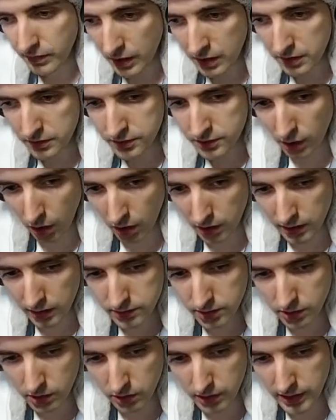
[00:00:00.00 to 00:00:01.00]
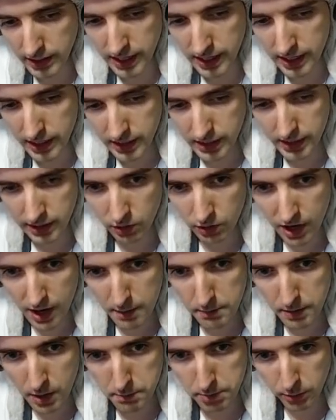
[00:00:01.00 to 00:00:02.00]
So let's go ahead and
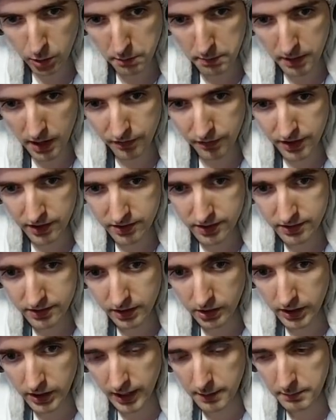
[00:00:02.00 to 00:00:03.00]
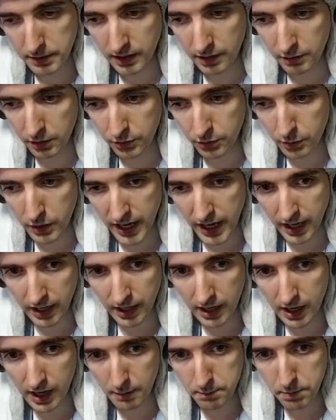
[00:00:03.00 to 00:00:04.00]
grab our blue buff. This isn't going to give me level 3.
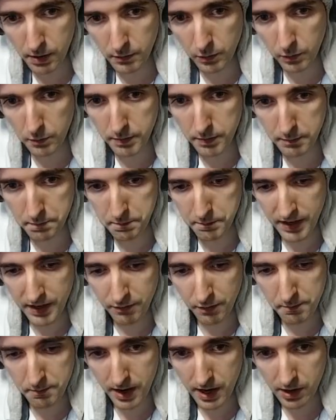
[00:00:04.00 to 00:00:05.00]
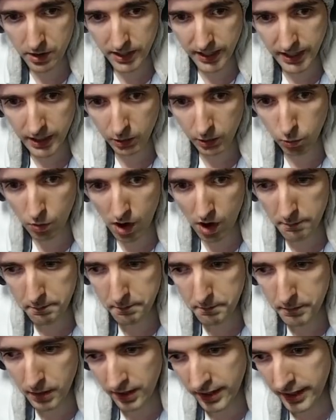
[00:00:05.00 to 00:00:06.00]
Probably would be even better to get Grump,
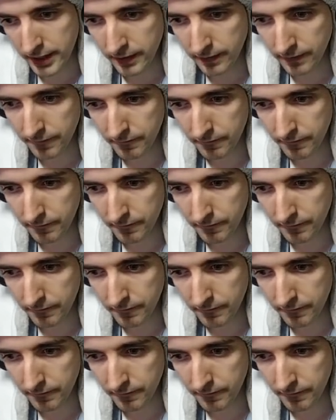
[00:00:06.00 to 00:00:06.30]
but...